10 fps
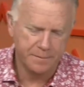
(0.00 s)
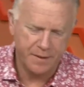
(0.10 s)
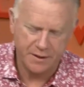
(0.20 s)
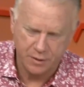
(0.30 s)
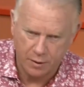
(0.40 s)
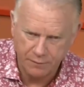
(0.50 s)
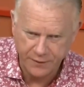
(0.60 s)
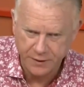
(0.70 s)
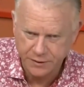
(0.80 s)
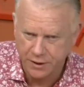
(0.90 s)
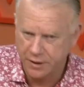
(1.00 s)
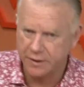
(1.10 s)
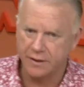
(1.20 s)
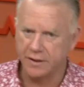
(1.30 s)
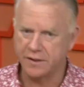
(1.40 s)
that his arm feels
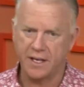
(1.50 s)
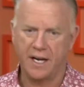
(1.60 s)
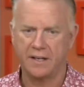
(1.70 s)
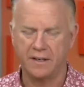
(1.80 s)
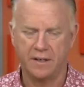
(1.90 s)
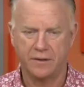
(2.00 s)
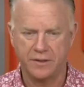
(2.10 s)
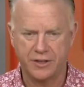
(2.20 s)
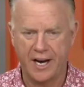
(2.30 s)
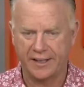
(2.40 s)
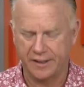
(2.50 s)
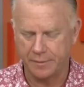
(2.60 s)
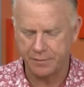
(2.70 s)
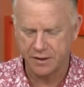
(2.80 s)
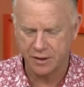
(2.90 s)
good, and he's got, he's jacked
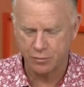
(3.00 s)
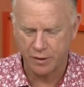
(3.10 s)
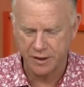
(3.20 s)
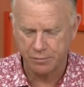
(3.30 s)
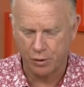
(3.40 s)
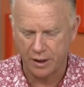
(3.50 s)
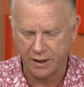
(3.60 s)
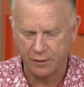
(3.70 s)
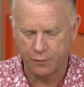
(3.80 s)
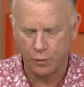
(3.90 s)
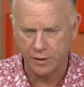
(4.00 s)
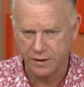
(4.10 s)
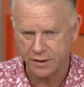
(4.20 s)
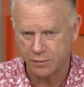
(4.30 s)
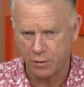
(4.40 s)
up. This is what he's brought here for.
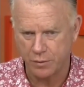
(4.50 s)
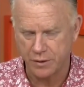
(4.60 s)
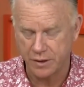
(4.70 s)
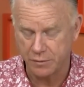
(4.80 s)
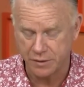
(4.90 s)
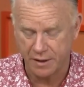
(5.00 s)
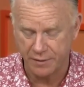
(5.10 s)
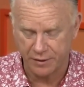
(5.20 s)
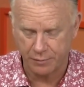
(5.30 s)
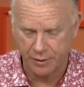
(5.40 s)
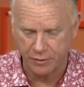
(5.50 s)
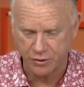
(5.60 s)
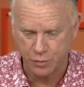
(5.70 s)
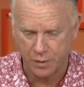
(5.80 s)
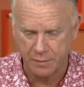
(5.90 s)
This is what he was given a
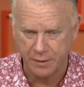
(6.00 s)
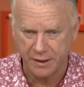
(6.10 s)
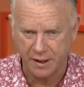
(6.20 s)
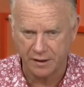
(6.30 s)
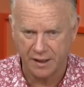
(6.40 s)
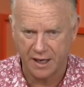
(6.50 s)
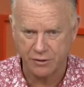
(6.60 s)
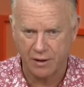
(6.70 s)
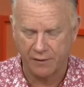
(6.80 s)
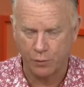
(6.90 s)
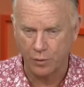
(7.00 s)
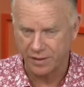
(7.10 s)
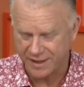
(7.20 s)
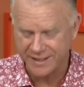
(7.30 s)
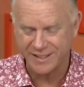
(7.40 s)
$320 million contract for.
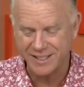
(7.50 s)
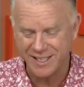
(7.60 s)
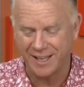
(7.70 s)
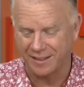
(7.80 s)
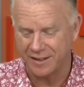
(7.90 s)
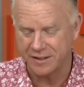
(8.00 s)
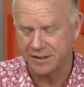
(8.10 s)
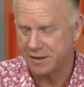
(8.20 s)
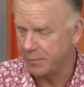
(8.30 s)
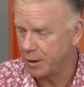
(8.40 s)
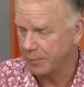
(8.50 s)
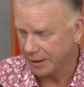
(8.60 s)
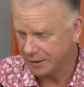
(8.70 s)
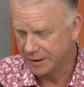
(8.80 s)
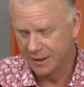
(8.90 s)
This is it. This is the
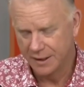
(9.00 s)
moment.